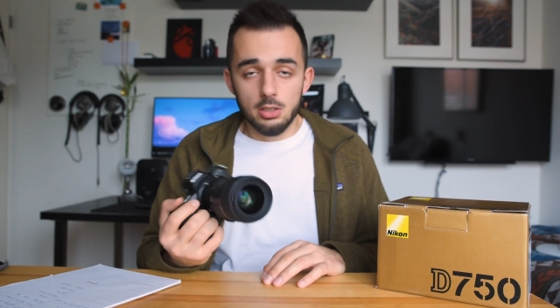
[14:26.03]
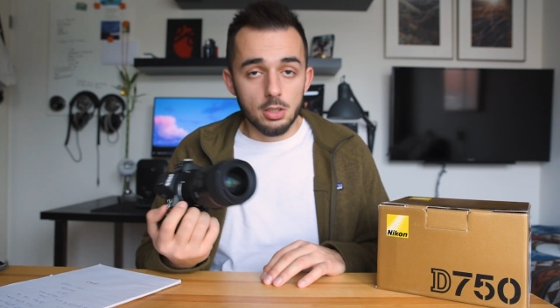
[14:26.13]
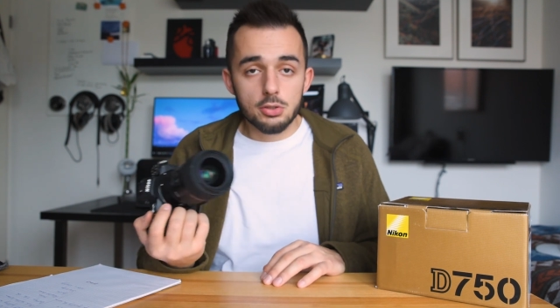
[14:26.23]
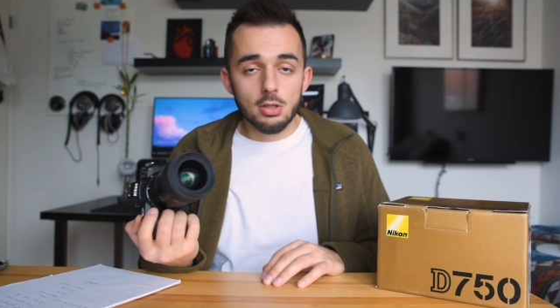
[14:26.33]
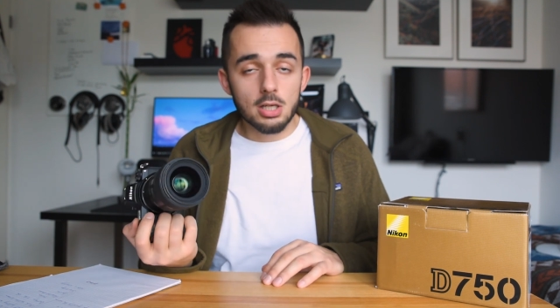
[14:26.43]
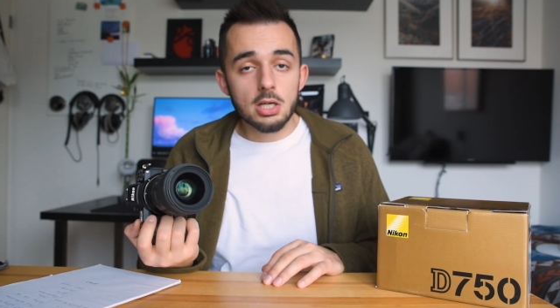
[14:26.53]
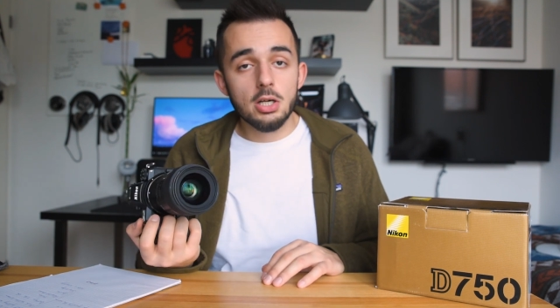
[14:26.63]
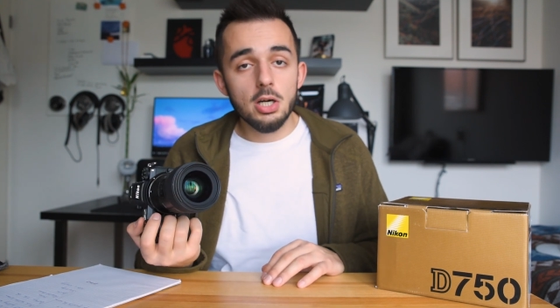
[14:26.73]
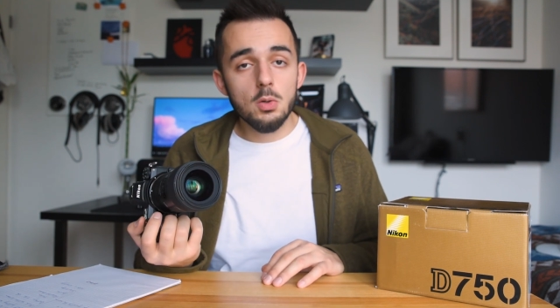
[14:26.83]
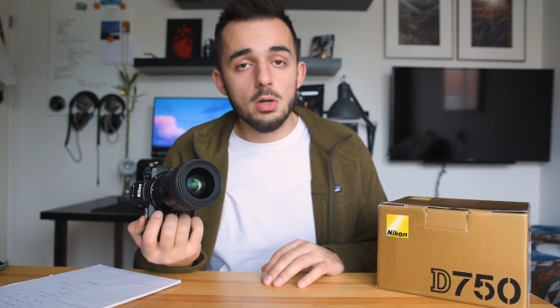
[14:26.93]
Not so long
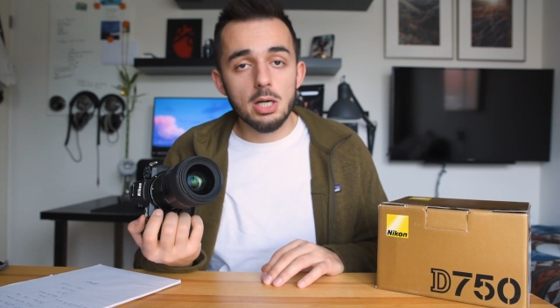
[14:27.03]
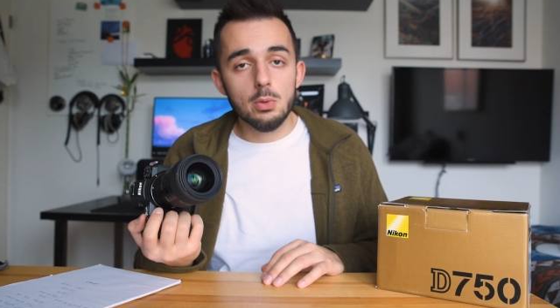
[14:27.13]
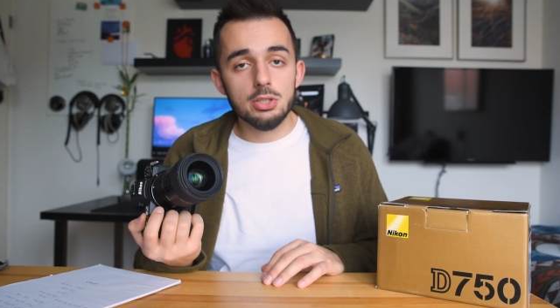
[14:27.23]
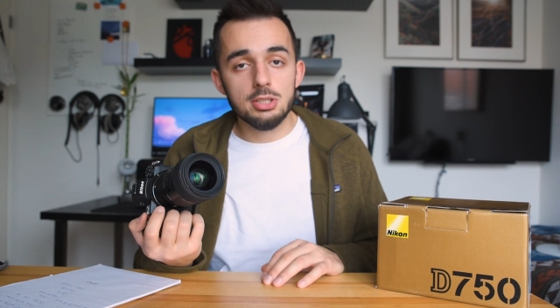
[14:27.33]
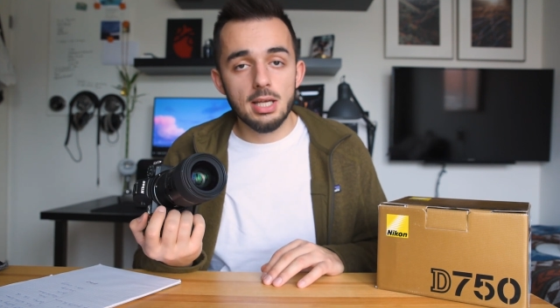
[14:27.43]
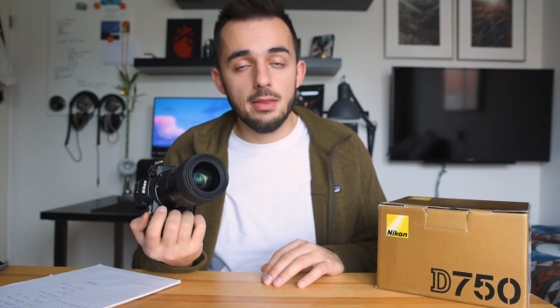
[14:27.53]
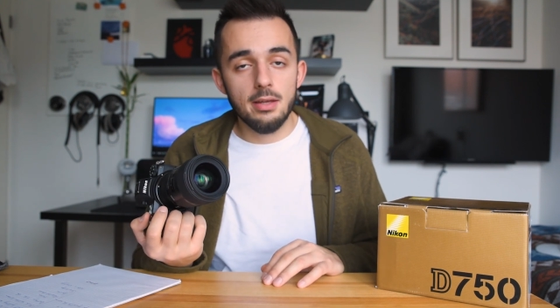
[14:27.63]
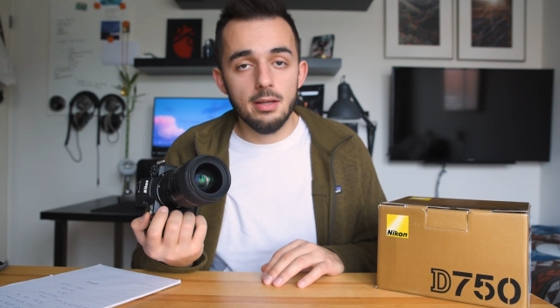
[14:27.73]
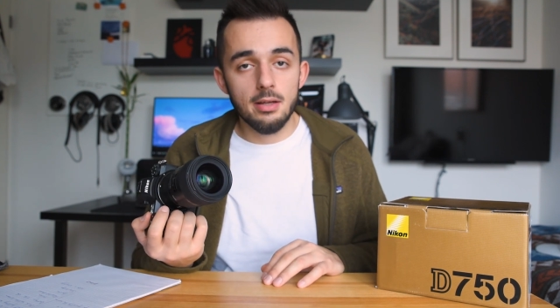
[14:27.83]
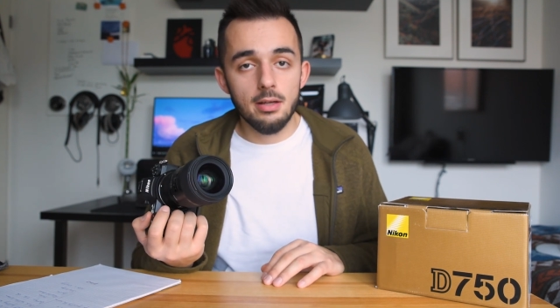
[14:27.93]
ago I was at
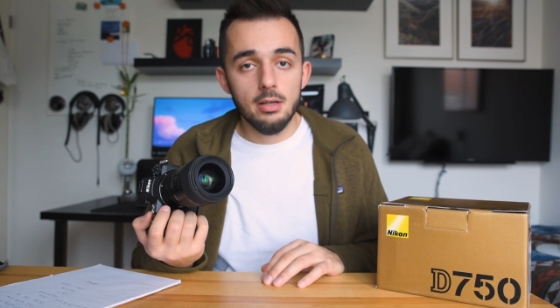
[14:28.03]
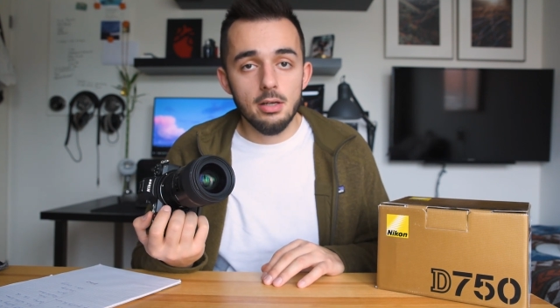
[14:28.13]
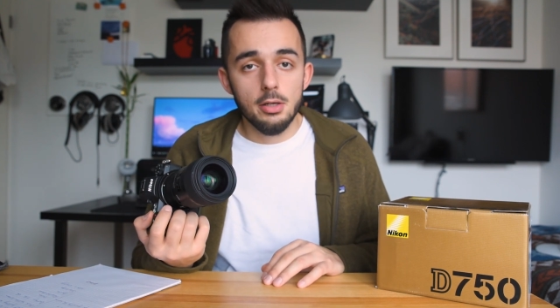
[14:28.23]
the